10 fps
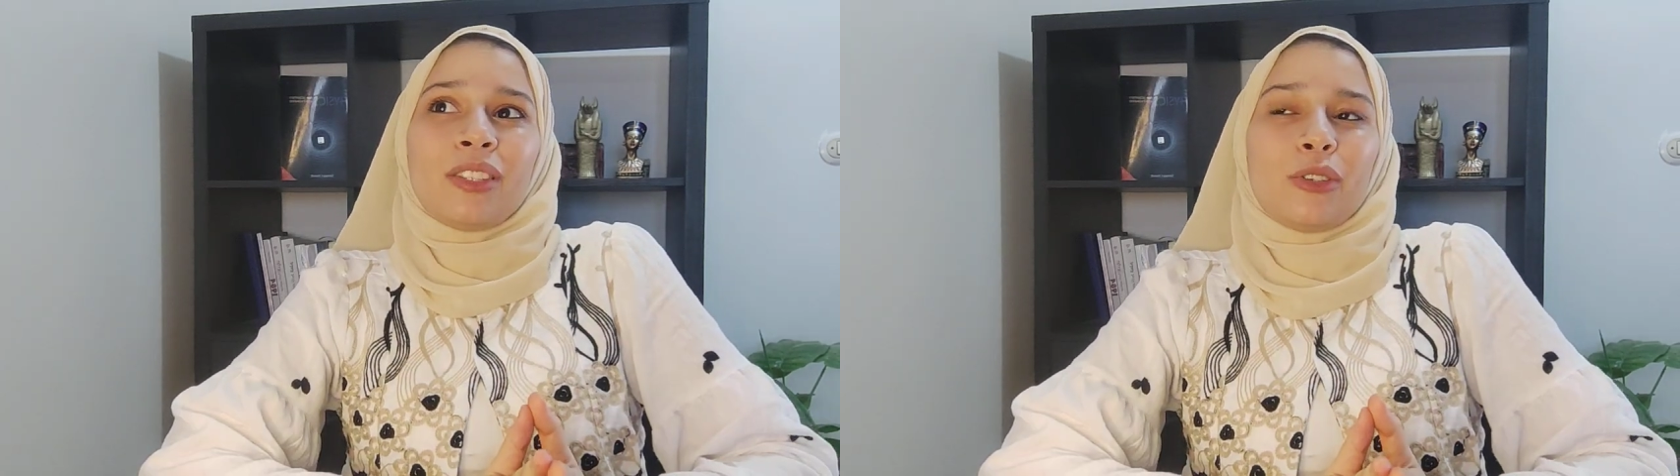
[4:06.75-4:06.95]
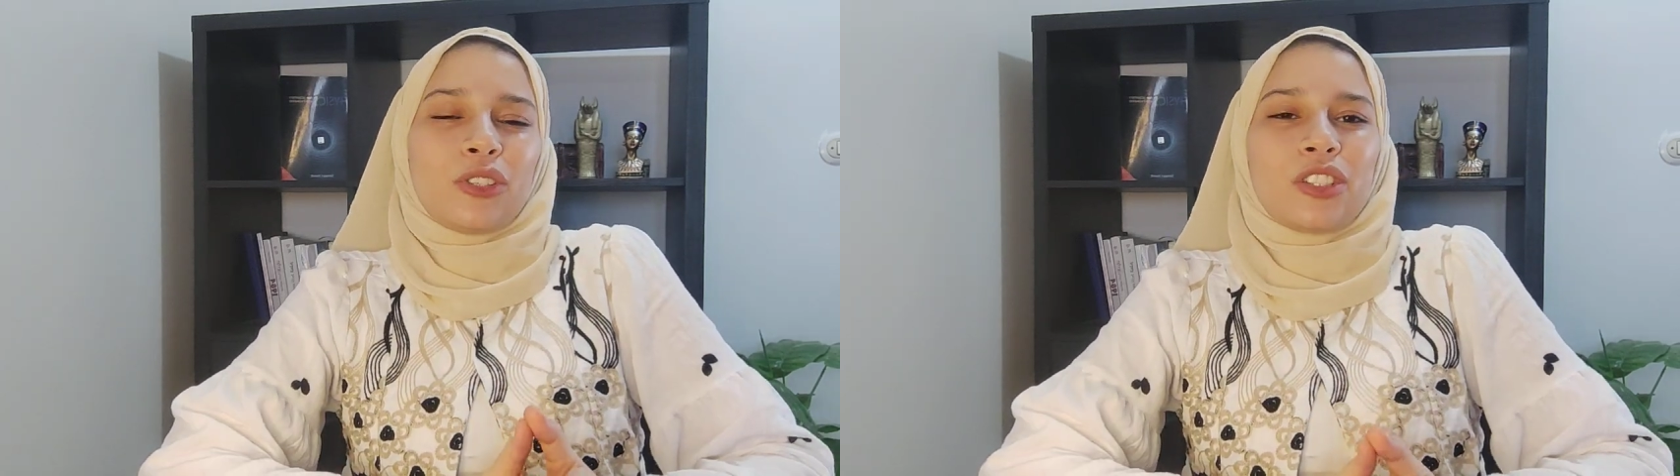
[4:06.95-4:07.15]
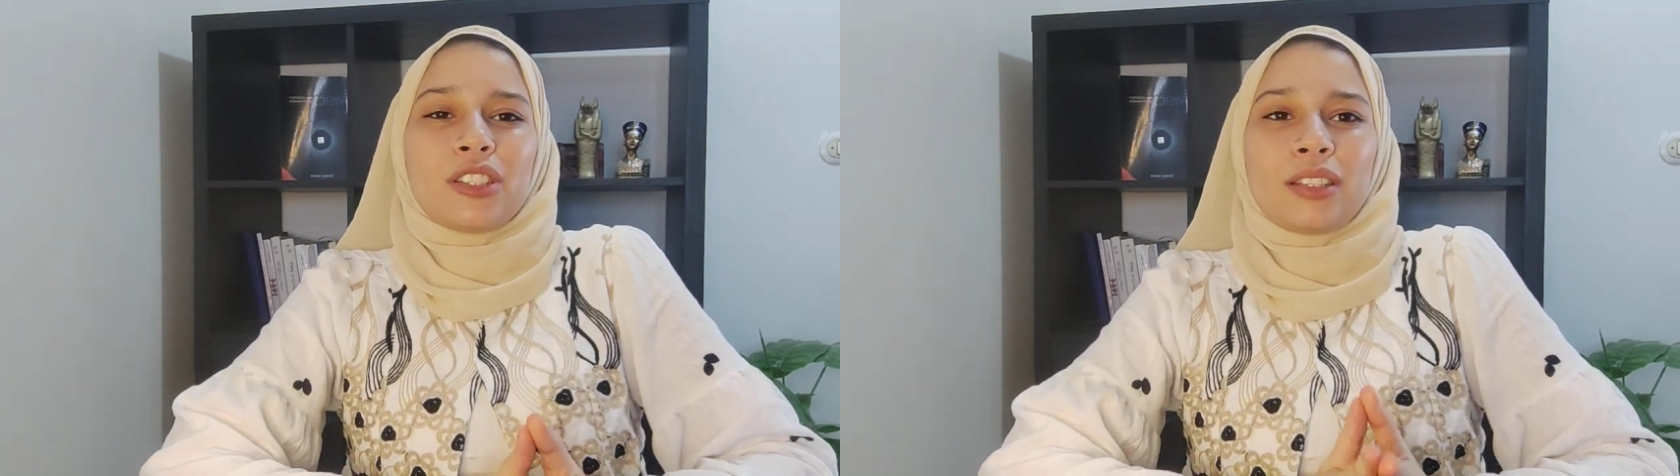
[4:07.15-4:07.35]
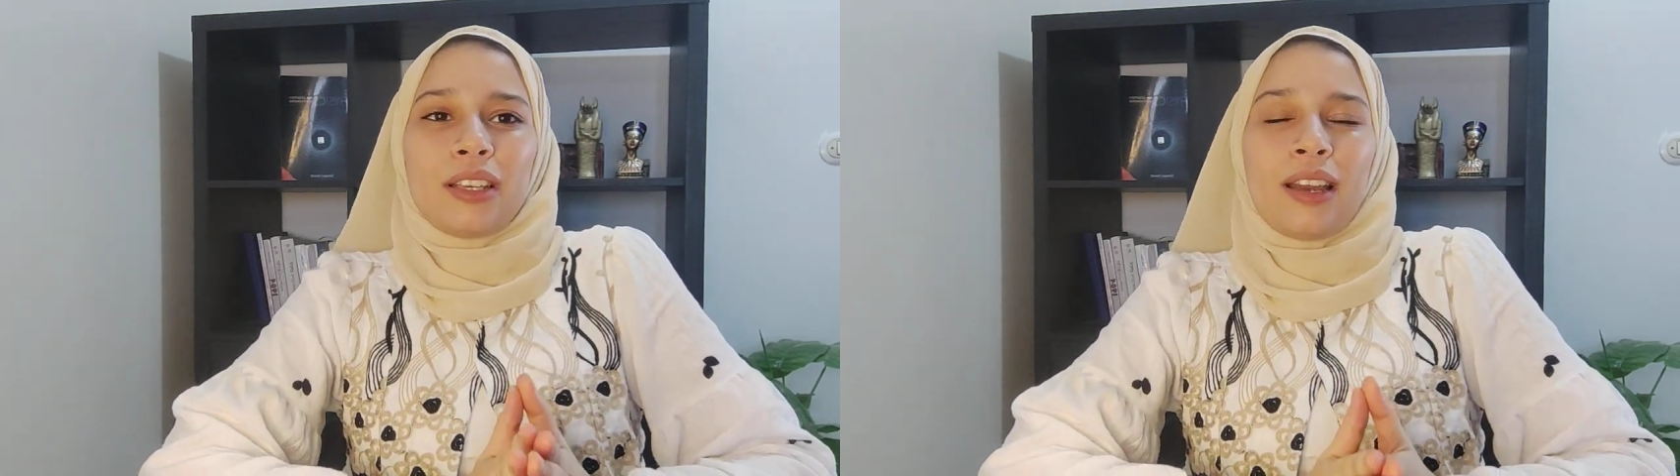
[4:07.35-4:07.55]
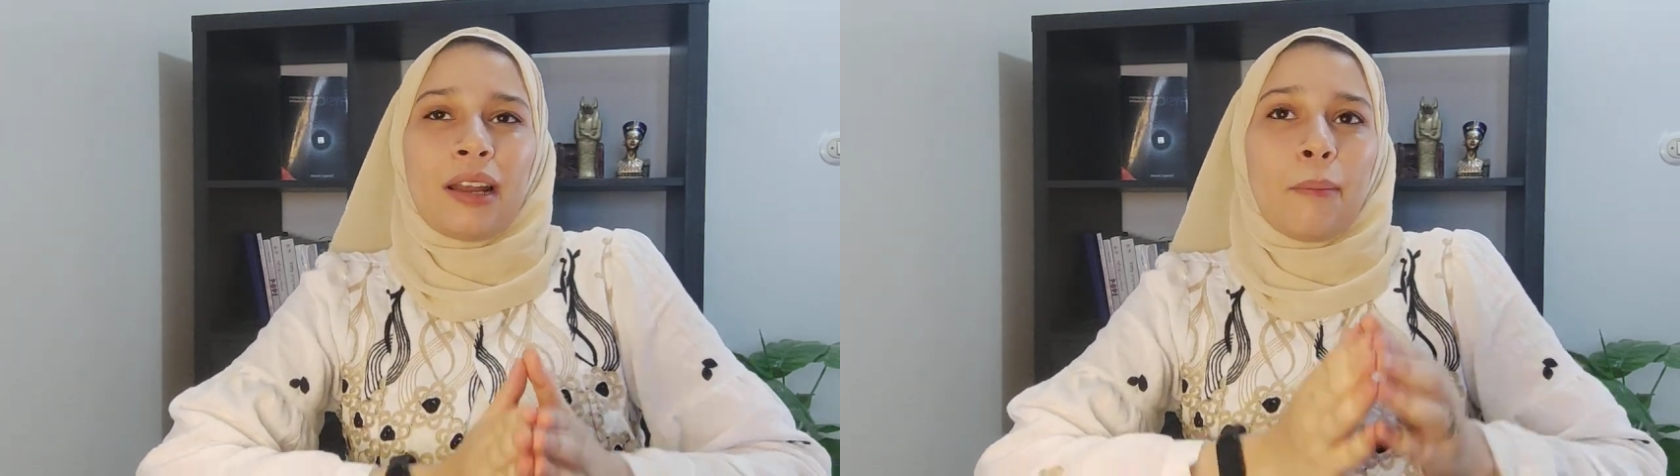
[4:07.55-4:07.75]
You're just
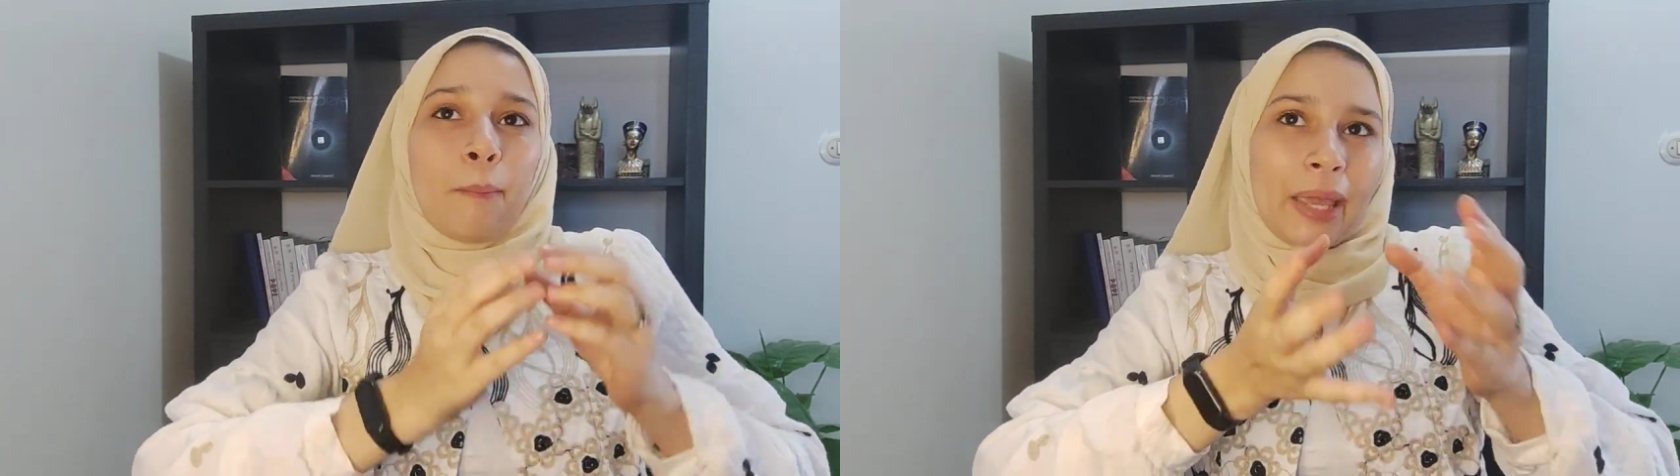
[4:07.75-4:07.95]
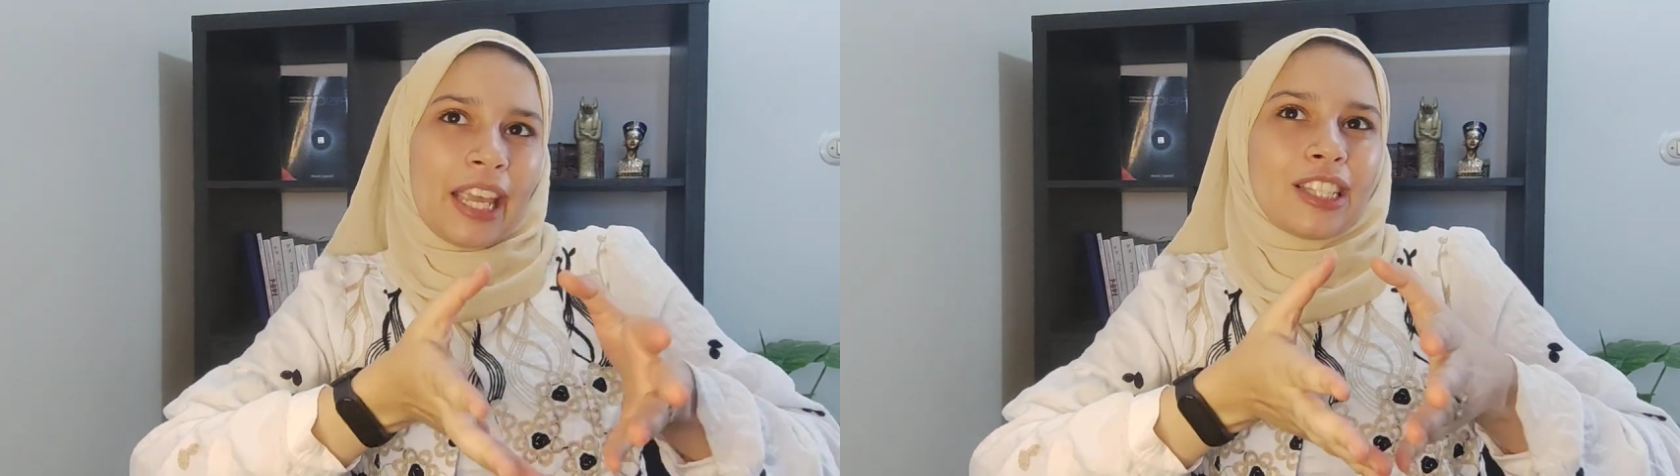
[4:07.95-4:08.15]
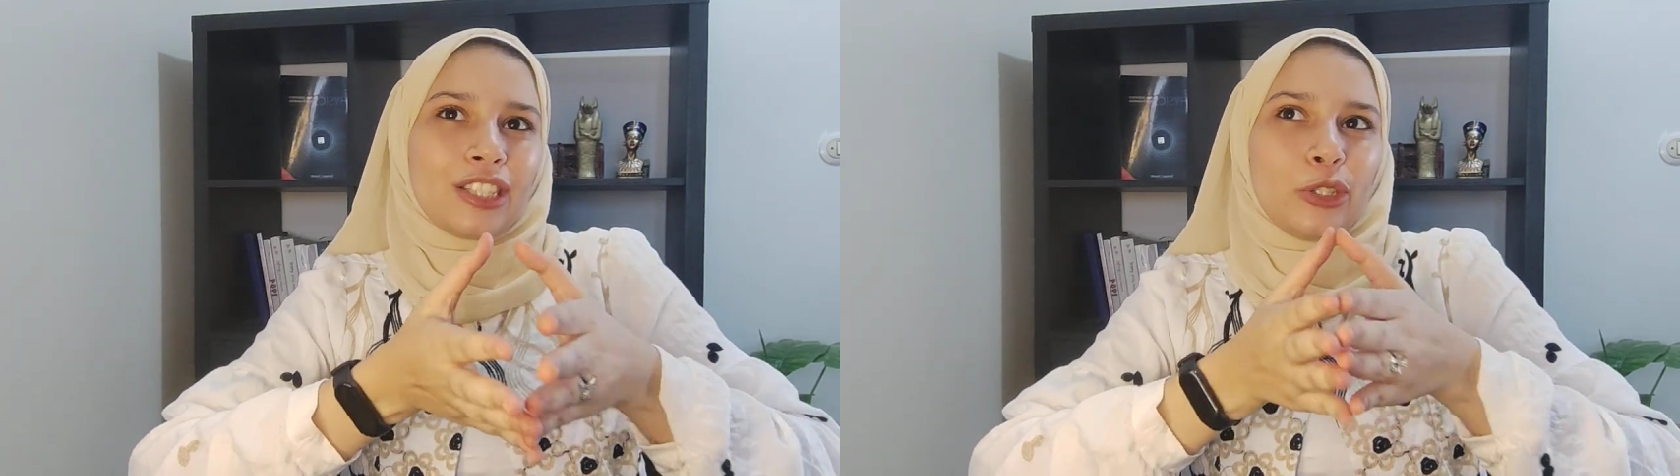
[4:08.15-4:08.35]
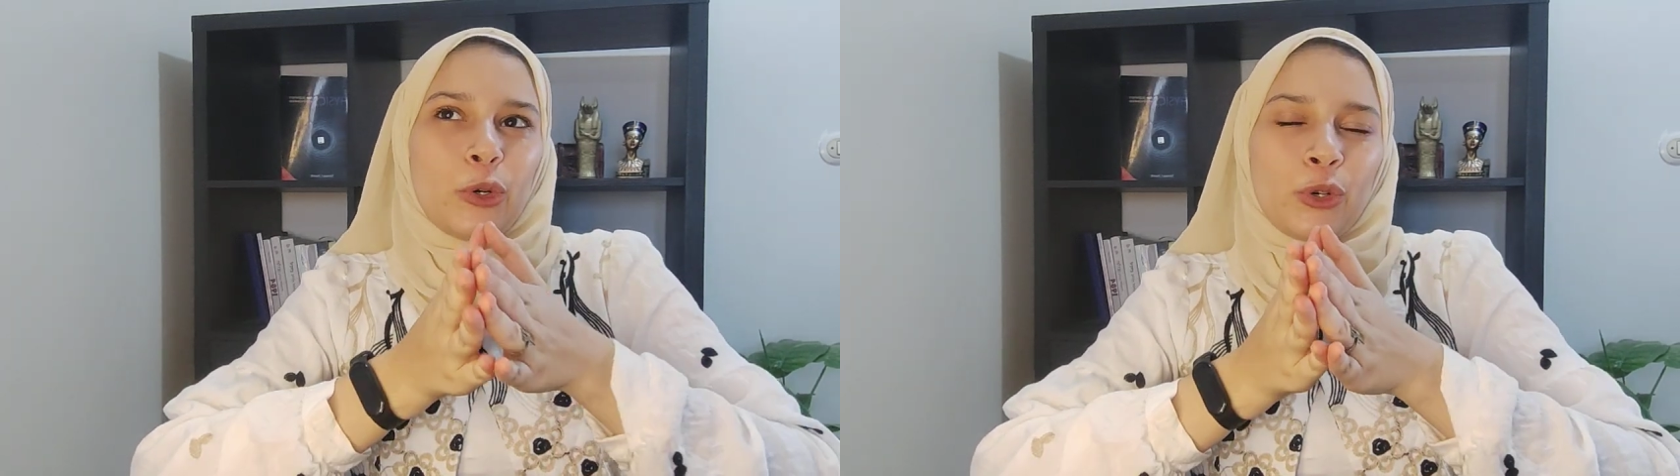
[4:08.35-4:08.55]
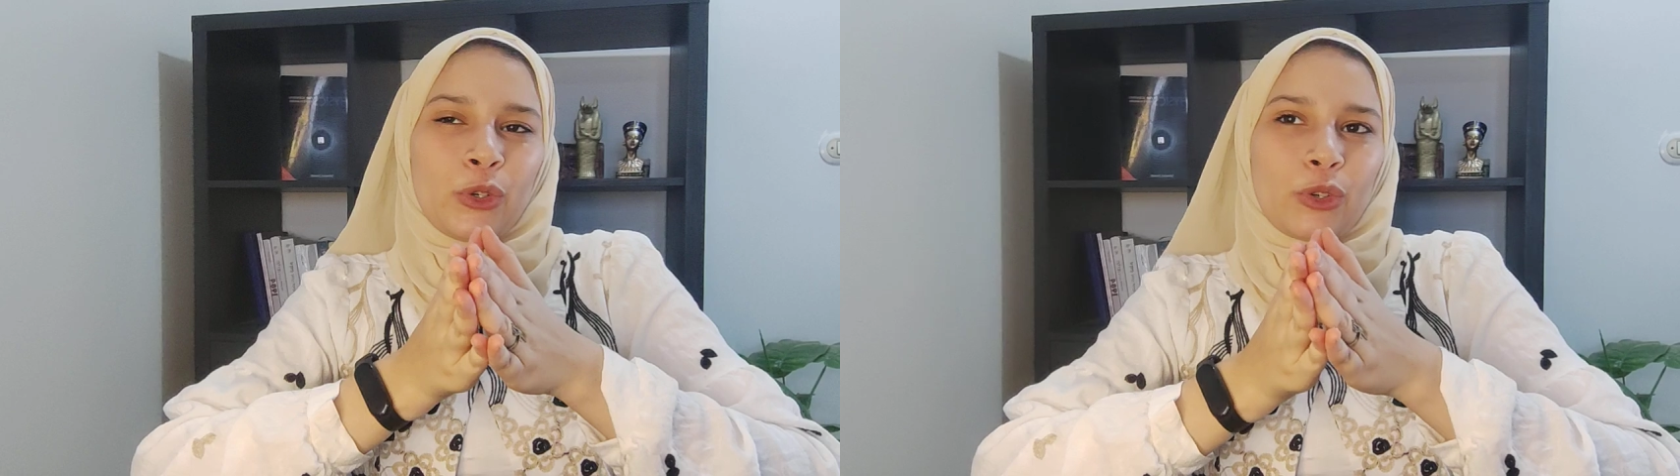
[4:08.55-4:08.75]
gonna meet
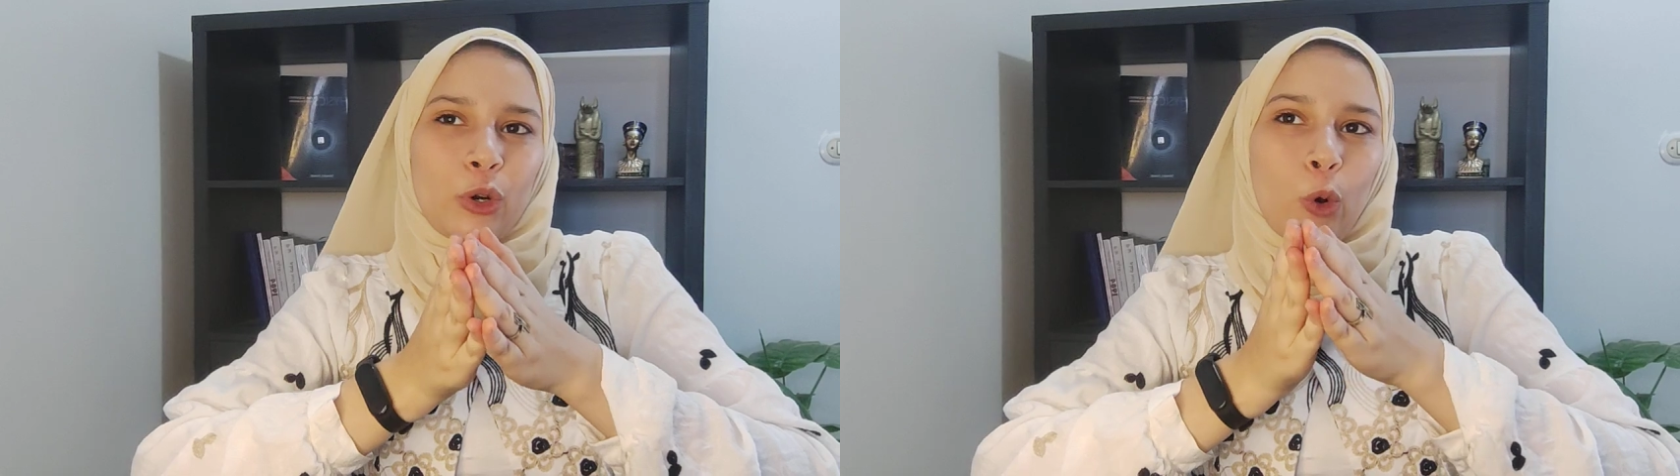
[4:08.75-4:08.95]
your